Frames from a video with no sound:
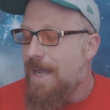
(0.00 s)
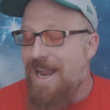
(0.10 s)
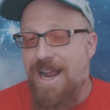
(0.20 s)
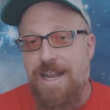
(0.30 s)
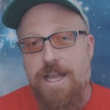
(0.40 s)

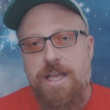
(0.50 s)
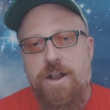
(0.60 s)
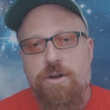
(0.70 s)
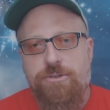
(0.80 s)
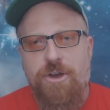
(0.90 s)
And,
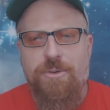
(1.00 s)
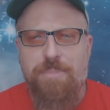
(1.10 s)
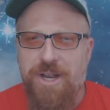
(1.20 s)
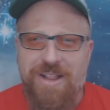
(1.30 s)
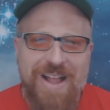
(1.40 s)

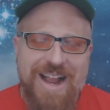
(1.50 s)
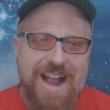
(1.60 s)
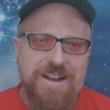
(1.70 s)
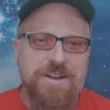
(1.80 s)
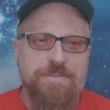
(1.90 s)
but like
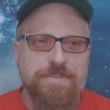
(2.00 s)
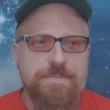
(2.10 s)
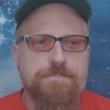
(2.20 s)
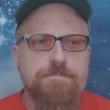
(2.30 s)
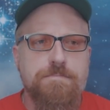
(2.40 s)
I didn't,
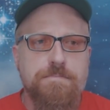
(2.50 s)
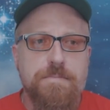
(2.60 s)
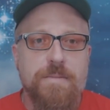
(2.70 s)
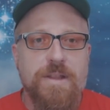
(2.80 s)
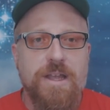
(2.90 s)

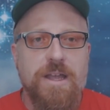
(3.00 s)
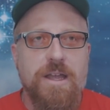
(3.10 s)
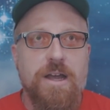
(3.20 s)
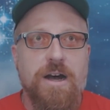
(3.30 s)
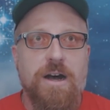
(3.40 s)

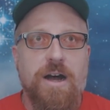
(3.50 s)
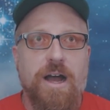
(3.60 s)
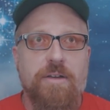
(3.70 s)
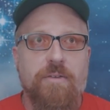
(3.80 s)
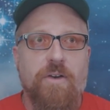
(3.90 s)

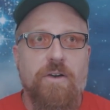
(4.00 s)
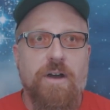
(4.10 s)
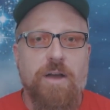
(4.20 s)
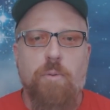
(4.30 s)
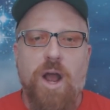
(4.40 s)
I
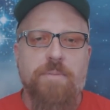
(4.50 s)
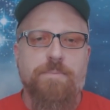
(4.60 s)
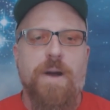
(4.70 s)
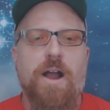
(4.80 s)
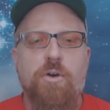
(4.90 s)

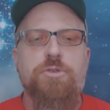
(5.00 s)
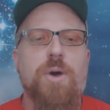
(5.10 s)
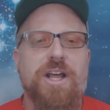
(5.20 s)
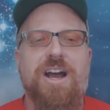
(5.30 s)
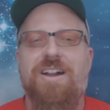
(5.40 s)
always
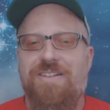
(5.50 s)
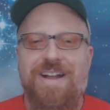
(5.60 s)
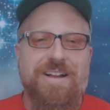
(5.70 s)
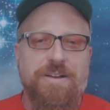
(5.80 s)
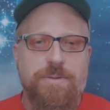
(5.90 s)
want to kind of
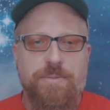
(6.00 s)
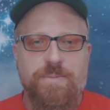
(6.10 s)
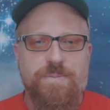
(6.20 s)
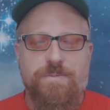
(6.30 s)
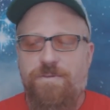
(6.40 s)
like
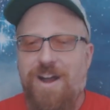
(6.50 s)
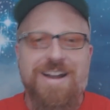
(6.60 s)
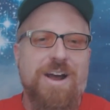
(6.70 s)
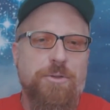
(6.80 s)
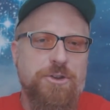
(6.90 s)

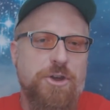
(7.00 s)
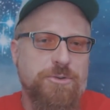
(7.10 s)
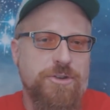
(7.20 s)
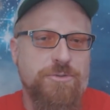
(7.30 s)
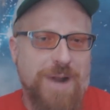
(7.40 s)
find out the
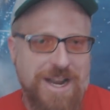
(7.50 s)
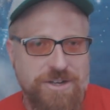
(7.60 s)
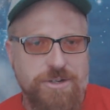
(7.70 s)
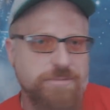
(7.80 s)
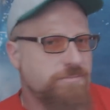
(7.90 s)
dosage
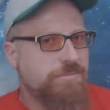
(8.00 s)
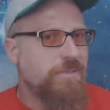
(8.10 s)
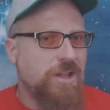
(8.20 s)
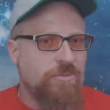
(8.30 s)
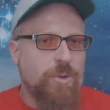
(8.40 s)
range
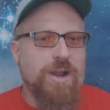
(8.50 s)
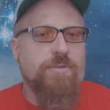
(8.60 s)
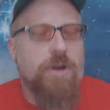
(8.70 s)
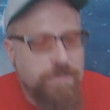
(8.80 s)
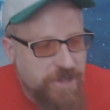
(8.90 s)
of
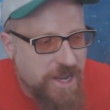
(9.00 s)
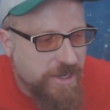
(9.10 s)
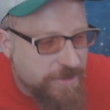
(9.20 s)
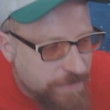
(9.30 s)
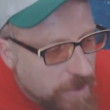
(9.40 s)
whatever I'm
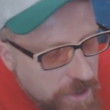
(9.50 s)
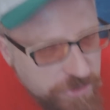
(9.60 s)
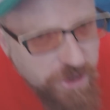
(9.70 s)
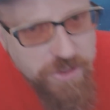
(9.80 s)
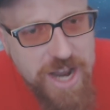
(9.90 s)
taking.
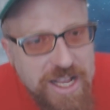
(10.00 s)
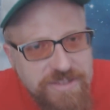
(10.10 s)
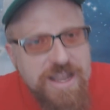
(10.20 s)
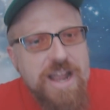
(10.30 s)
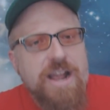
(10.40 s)
So the
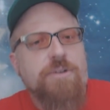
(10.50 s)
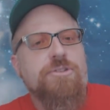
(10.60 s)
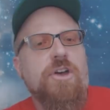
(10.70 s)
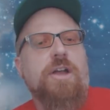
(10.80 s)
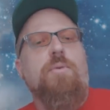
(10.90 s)
next day I
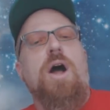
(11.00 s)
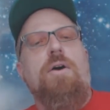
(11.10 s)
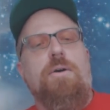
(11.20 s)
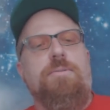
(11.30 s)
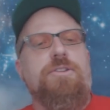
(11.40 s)
was like,
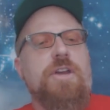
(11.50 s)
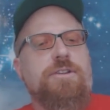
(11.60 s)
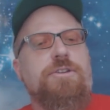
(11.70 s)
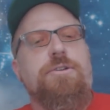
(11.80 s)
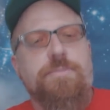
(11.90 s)
well, I'm going to
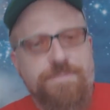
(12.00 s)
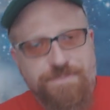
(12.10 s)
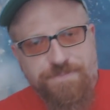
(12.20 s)
take 2.